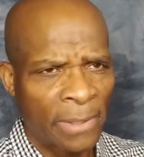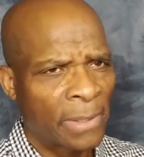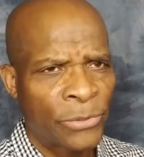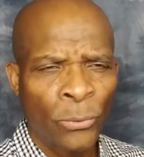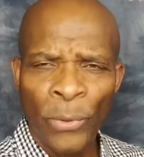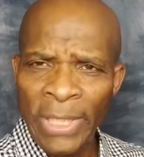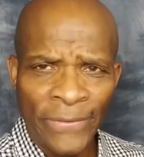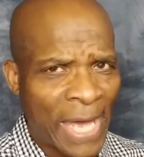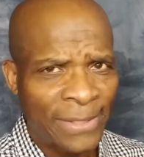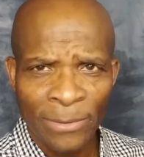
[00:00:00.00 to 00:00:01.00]

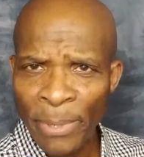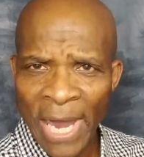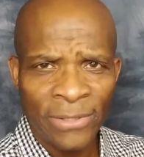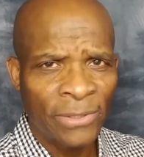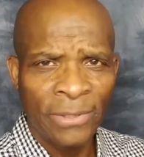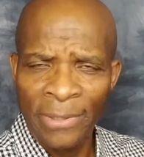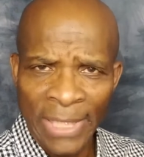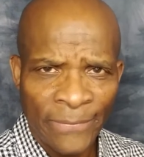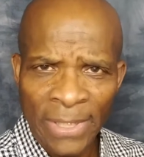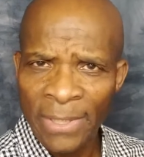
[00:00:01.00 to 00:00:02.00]
20,000 pastors
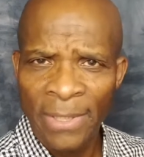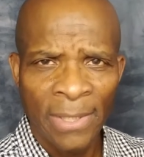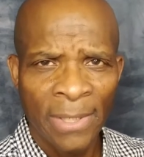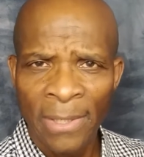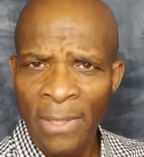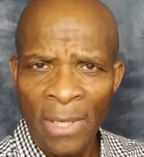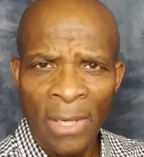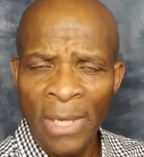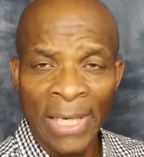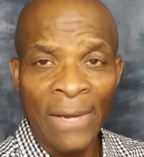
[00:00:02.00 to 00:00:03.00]
leaving,
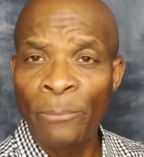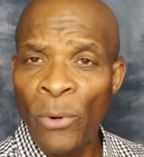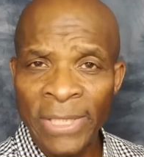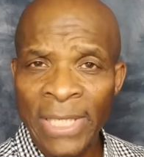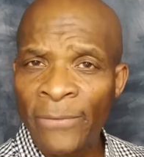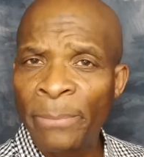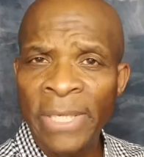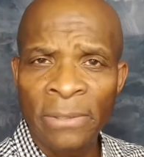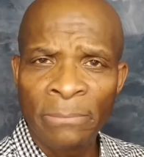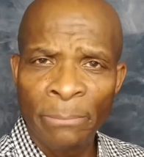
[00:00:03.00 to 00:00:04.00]
11.7
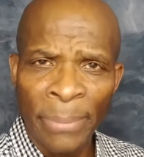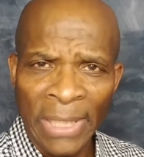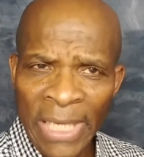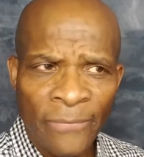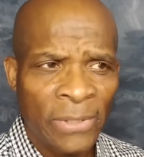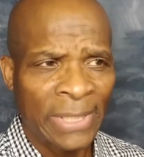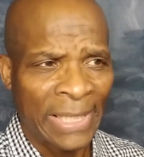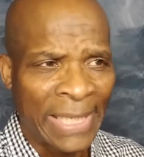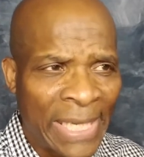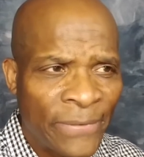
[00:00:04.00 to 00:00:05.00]
million believers
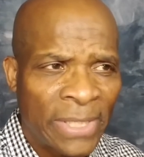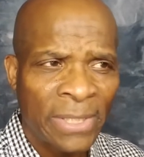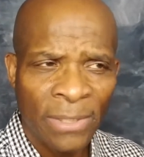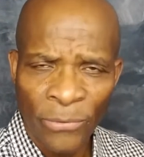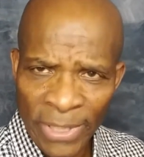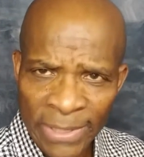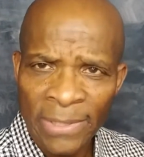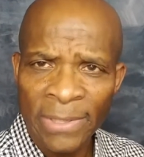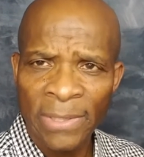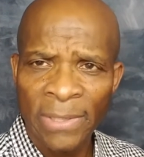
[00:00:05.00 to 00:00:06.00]
leaving, Christians.